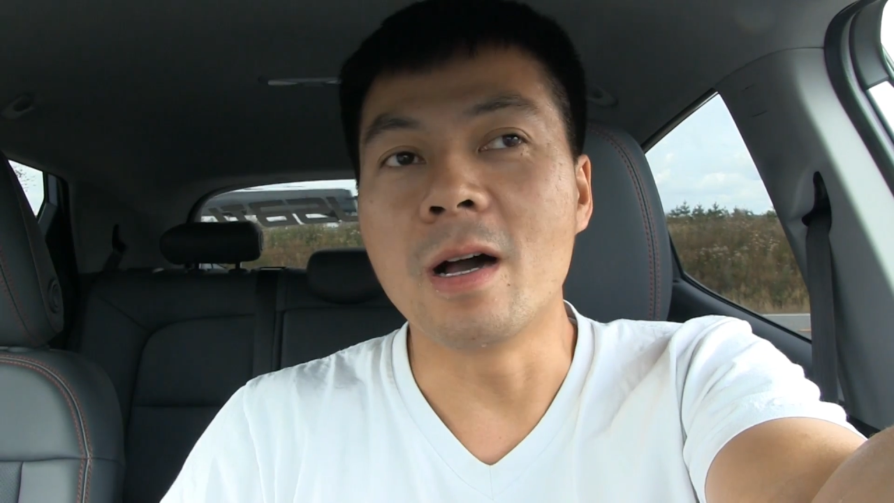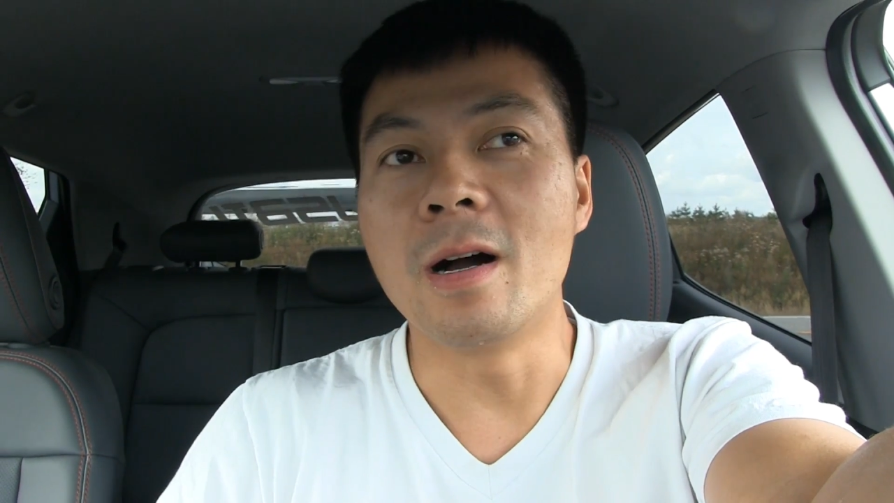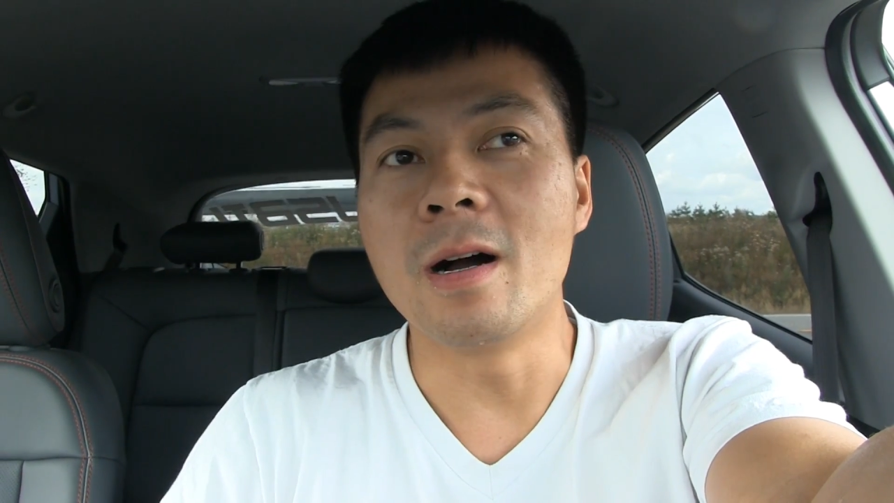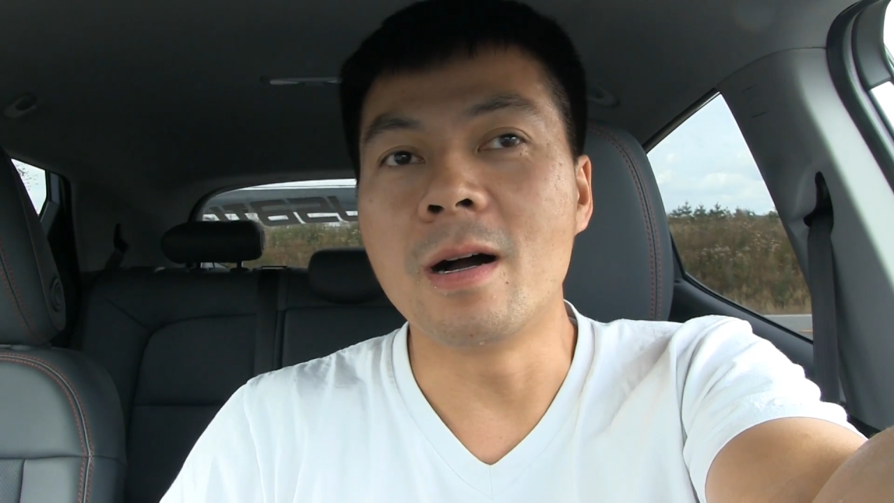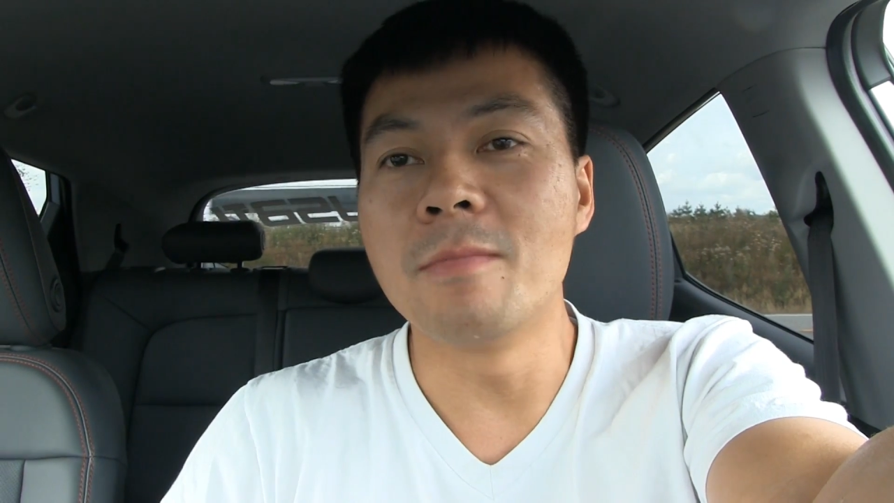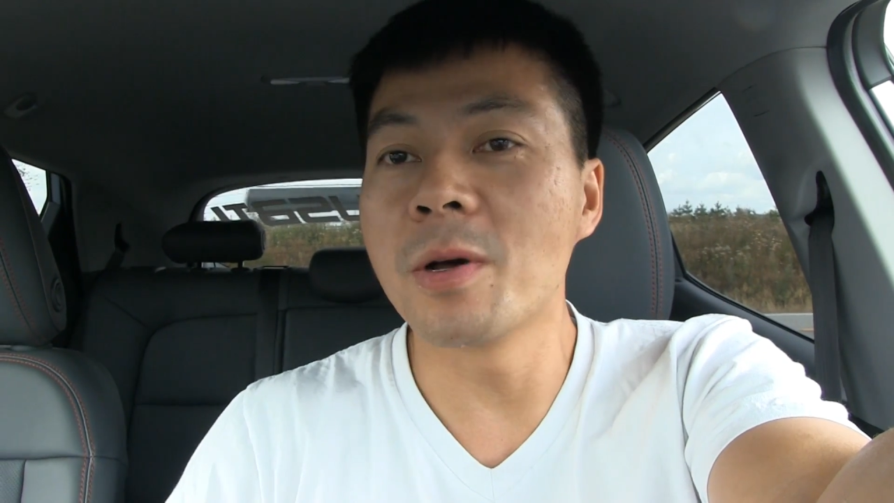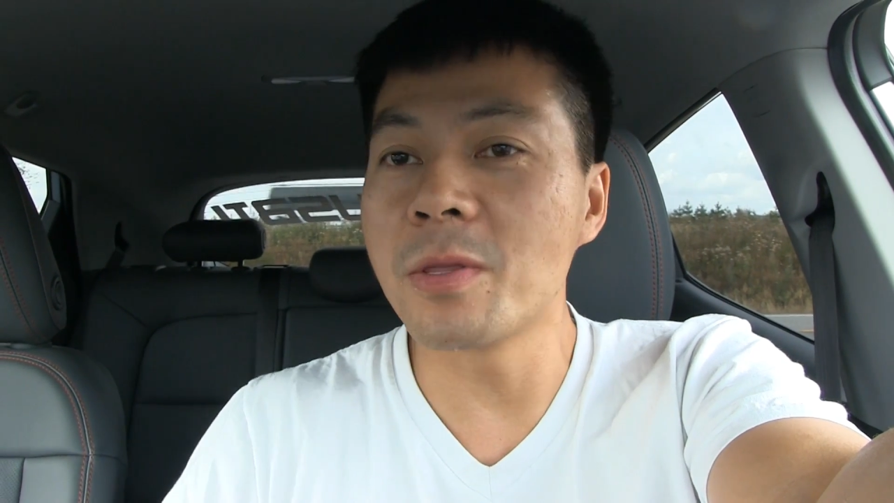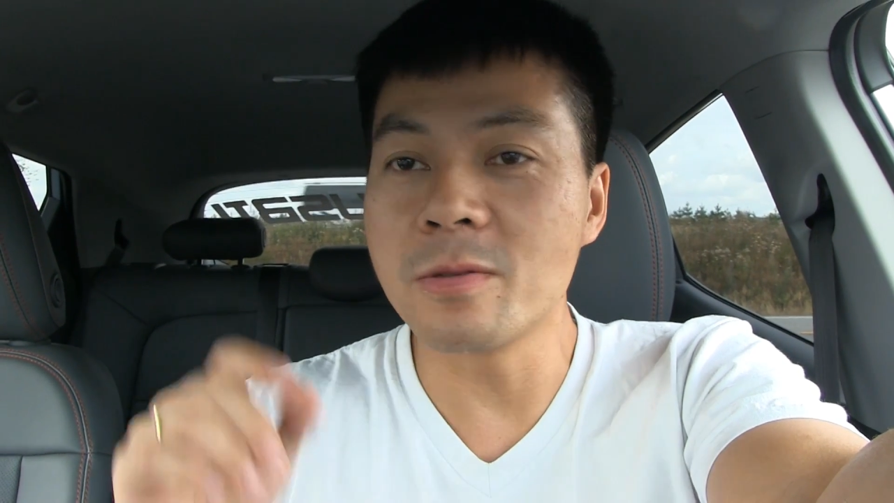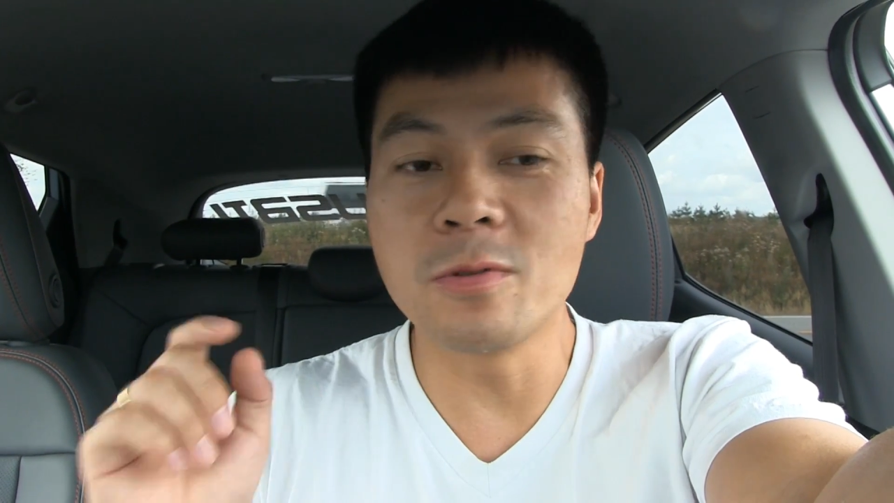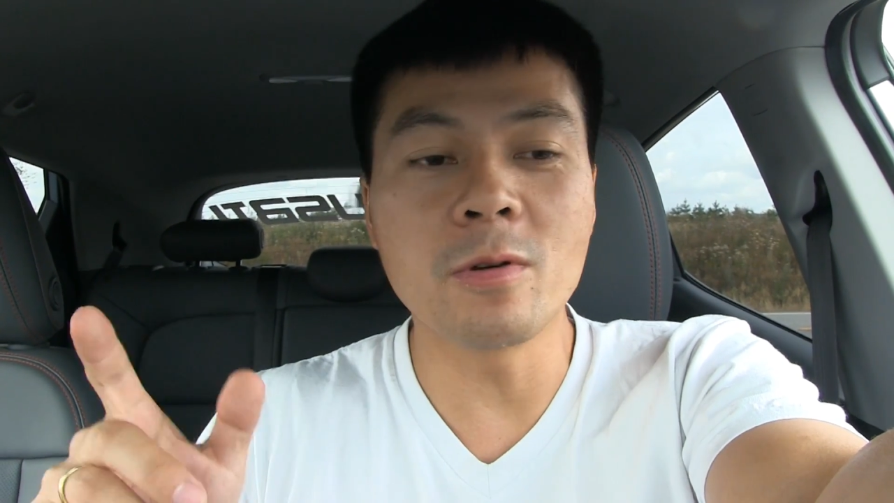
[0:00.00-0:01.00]
Uh,
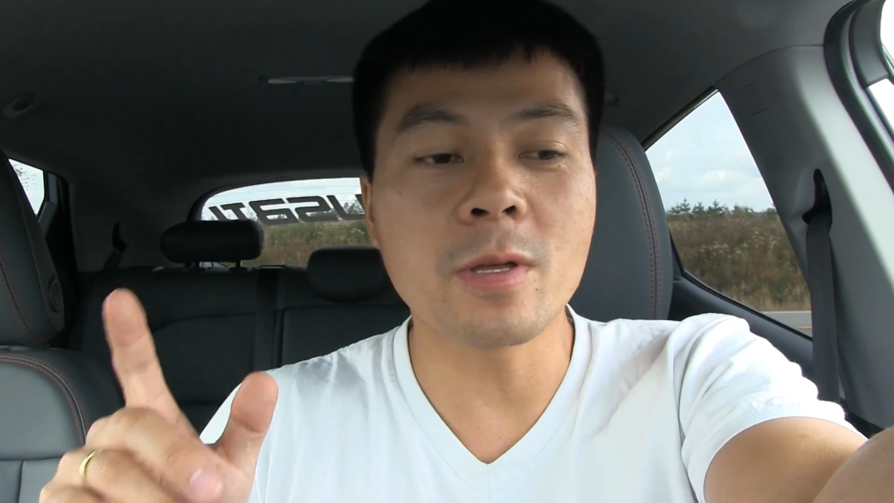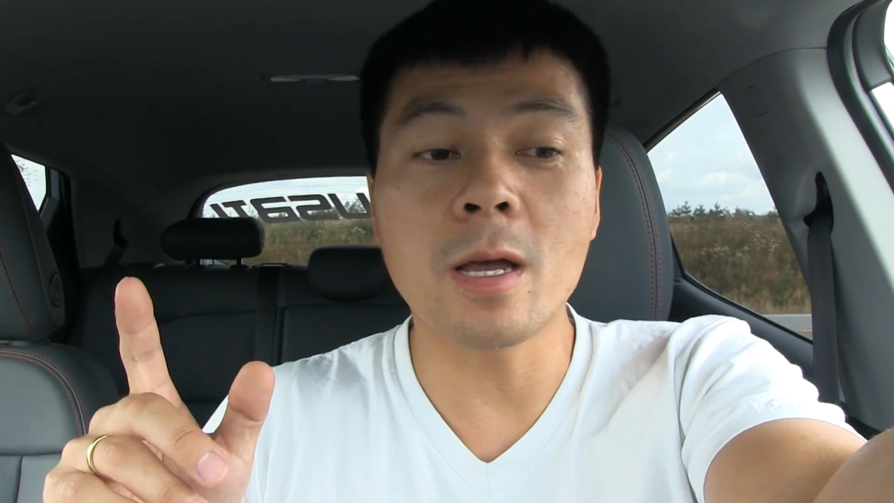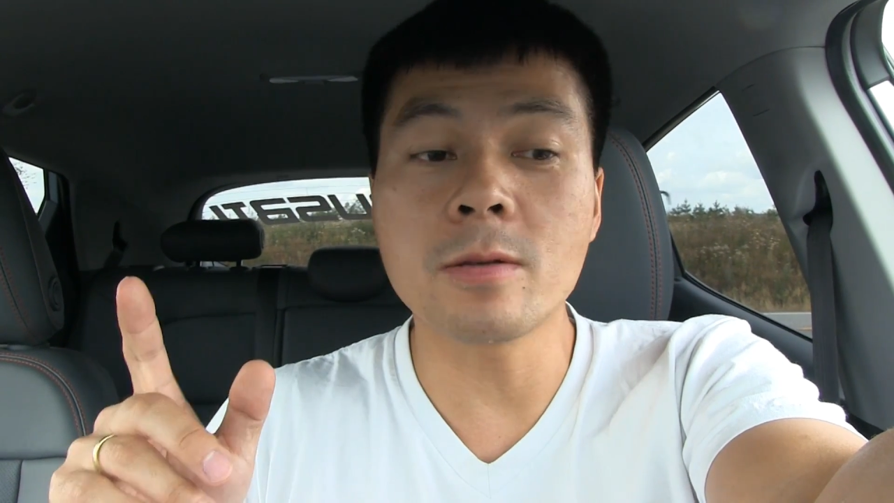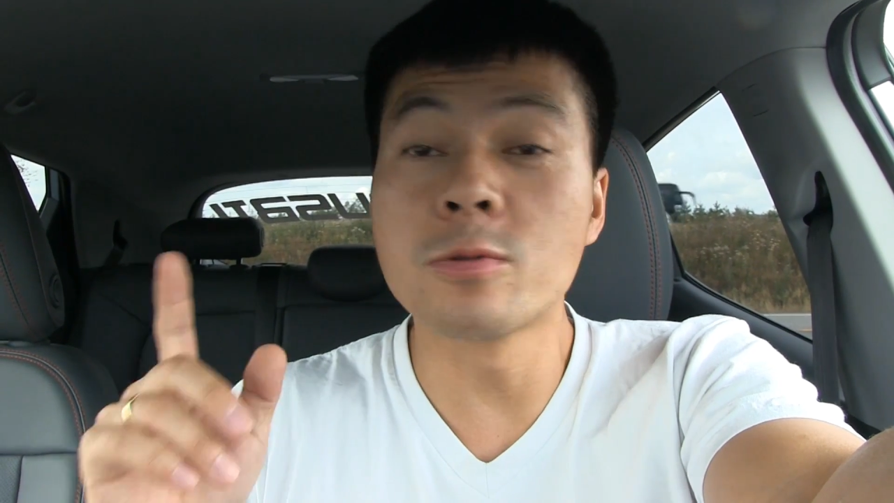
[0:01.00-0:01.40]
but you know,